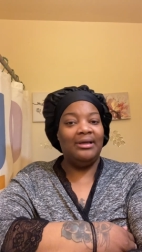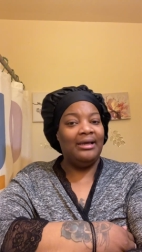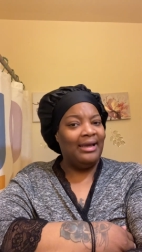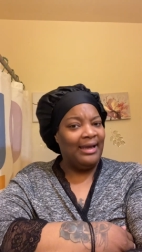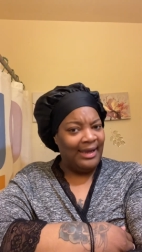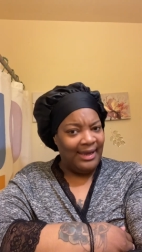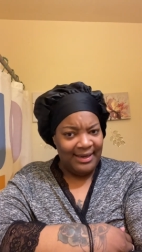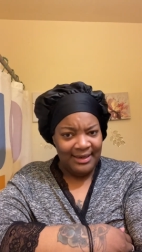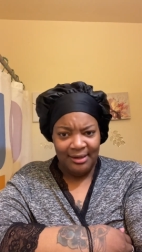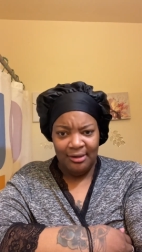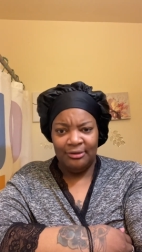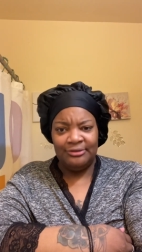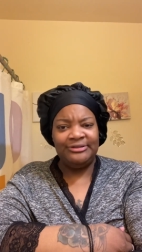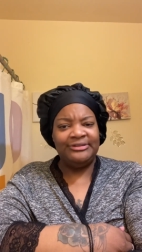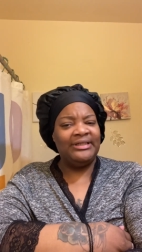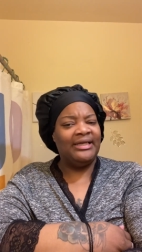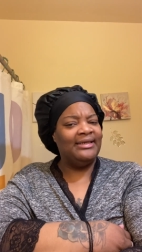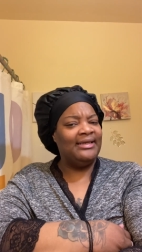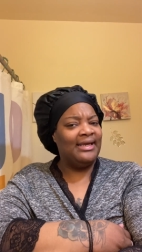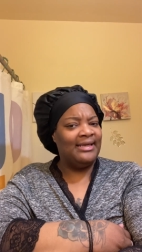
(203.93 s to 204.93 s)
I ain't gonna
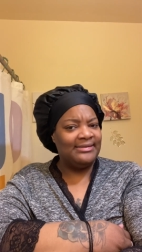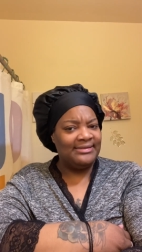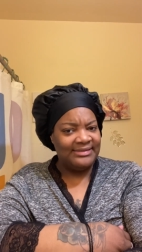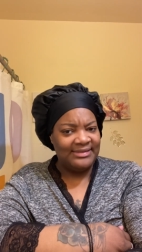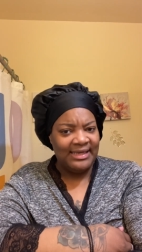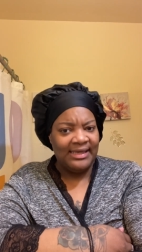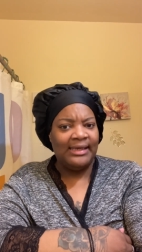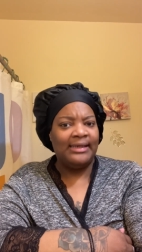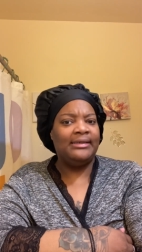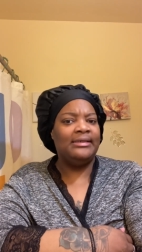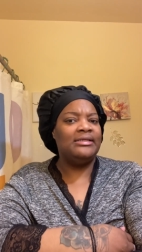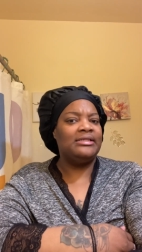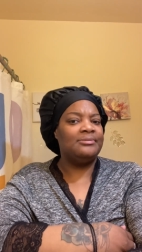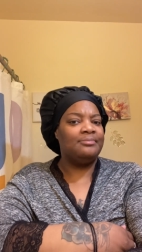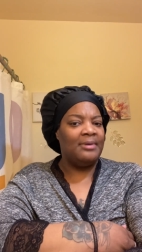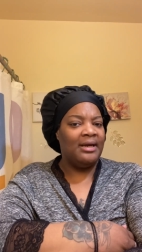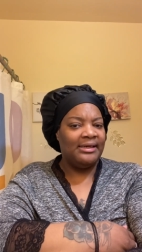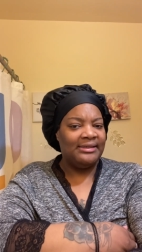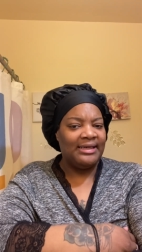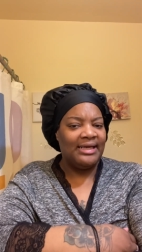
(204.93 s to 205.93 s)
say that sadness
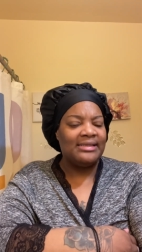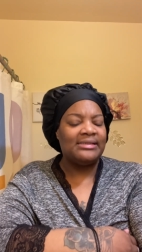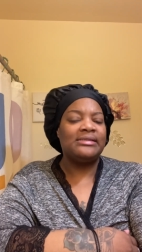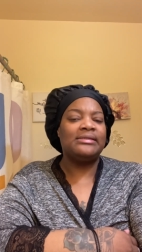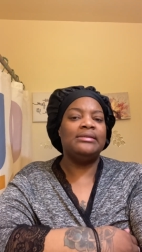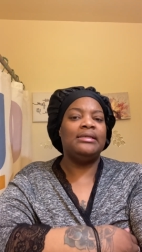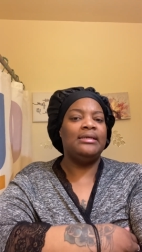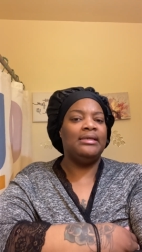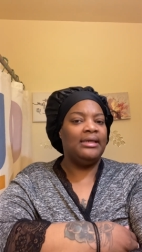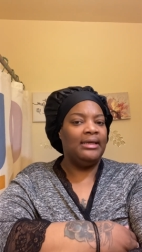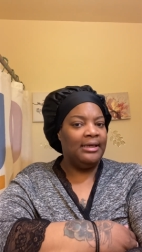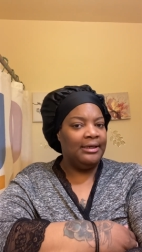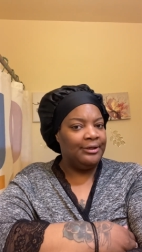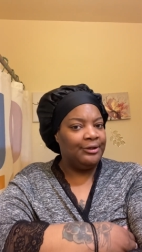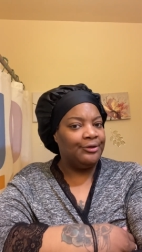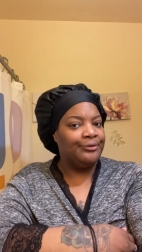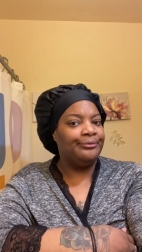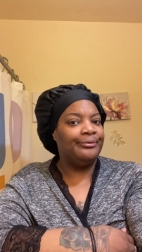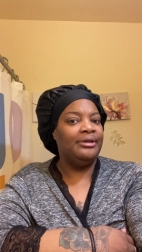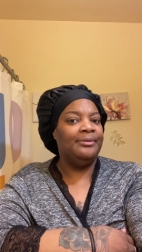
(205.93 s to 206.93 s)
might not sneak in
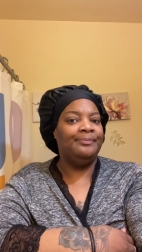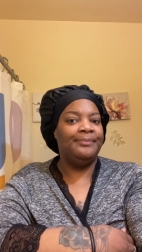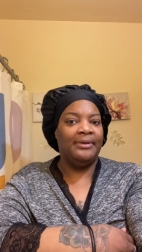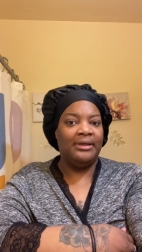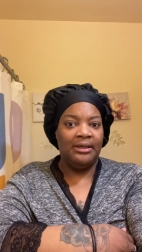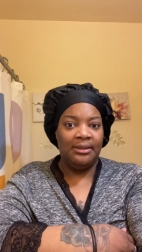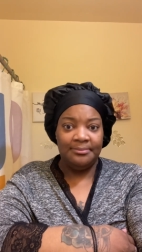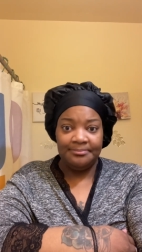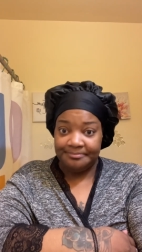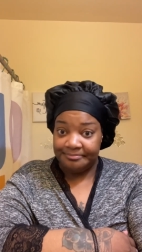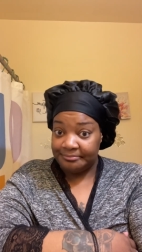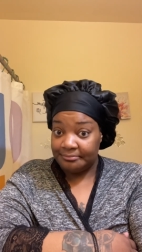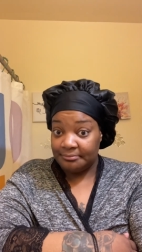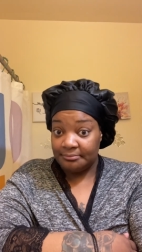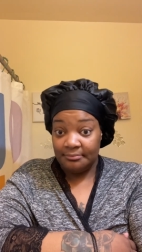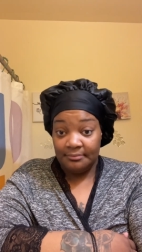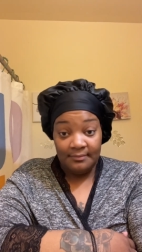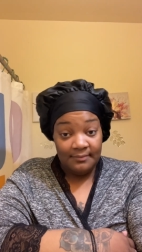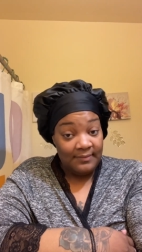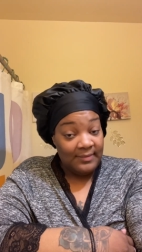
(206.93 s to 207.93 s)
and creep up
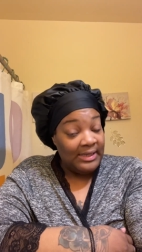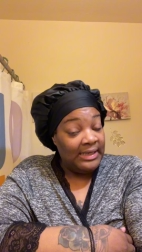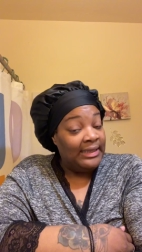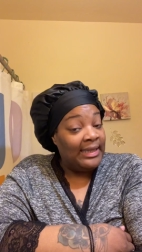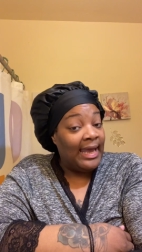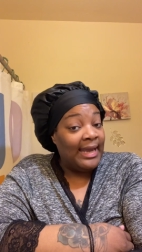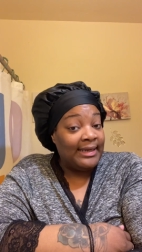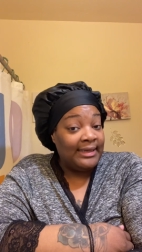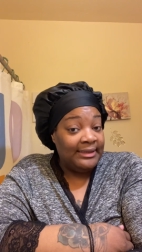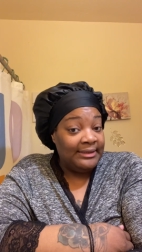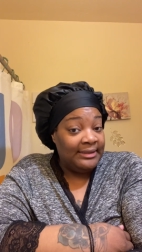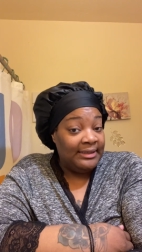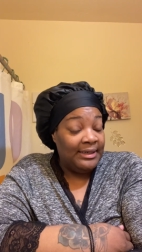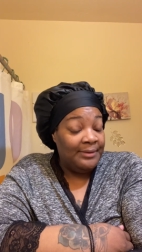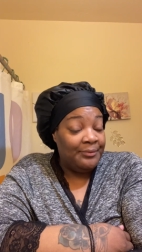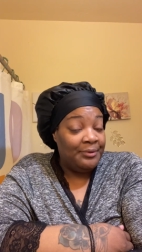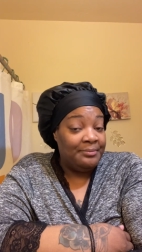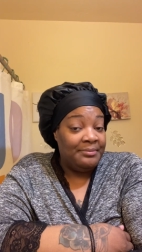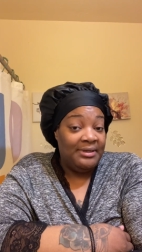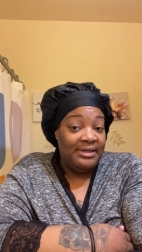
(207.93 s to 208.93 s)
like it did
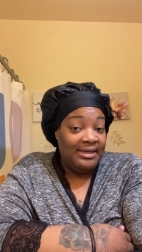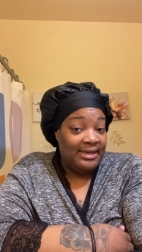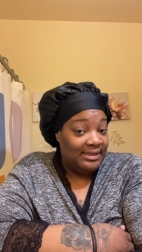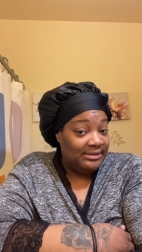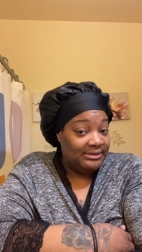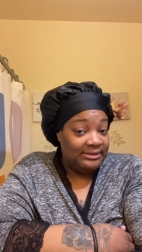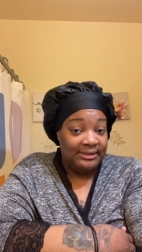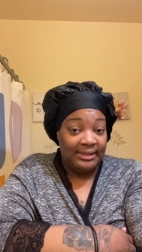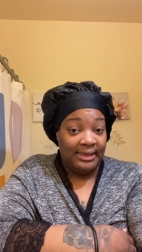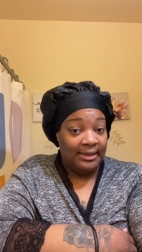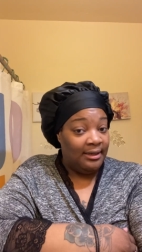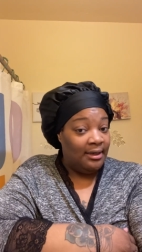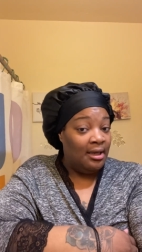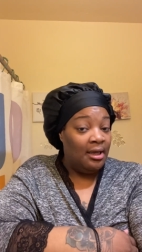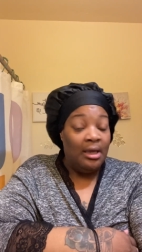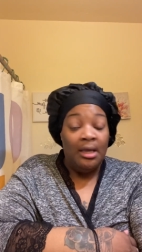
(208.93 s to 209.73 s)
with me yesterday.